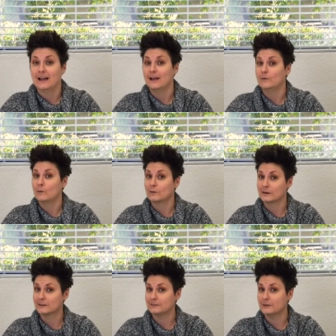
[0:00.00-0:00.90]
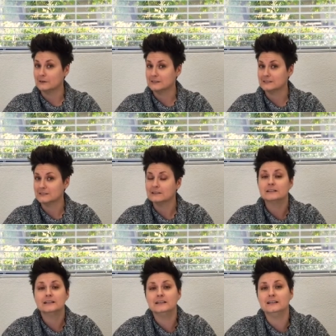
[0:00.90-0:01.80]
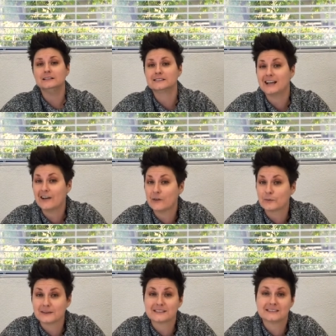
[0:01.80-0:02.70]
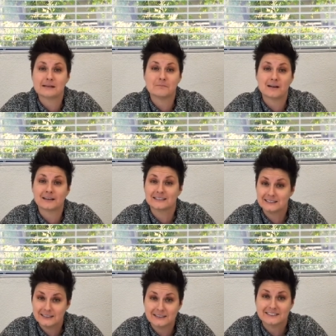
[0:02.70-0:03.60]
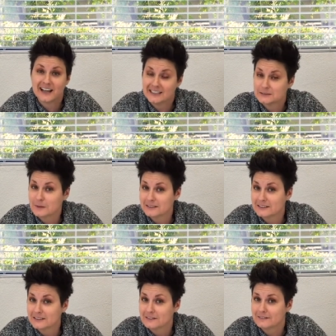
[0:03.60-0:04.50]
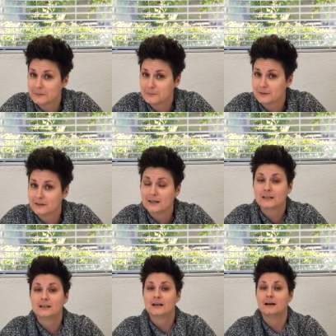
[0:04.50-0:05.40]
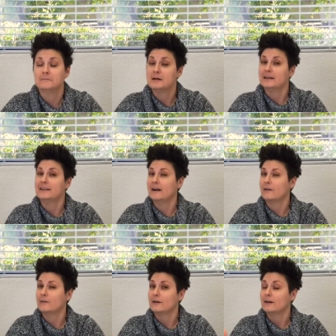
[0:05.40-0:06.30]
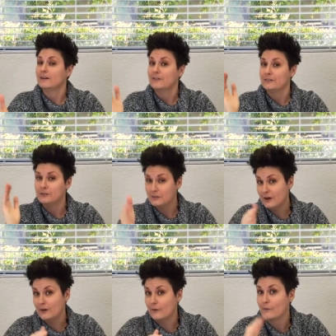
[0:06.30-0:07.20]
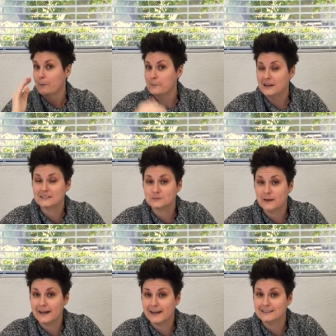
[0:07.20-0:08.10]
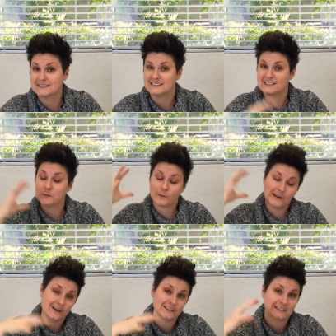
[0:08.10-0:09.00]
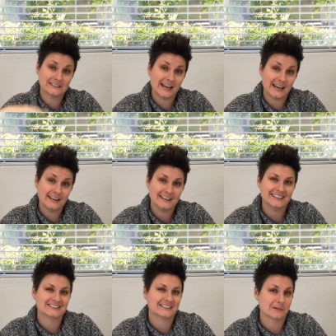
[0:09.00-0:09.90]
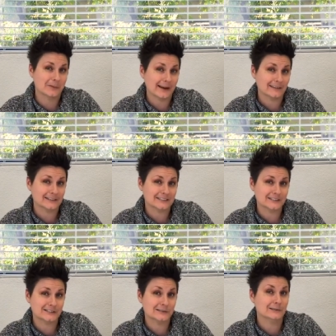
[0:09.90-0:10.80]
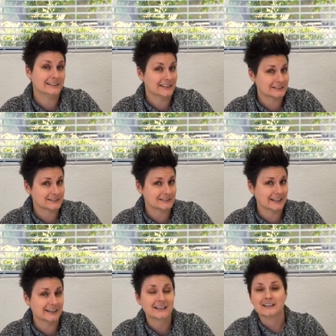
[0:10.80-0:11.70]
And what we're going to focus on is how the real estate market did last month in November. Um, now, you know the best way to see where we are today is to compare us to yesterday.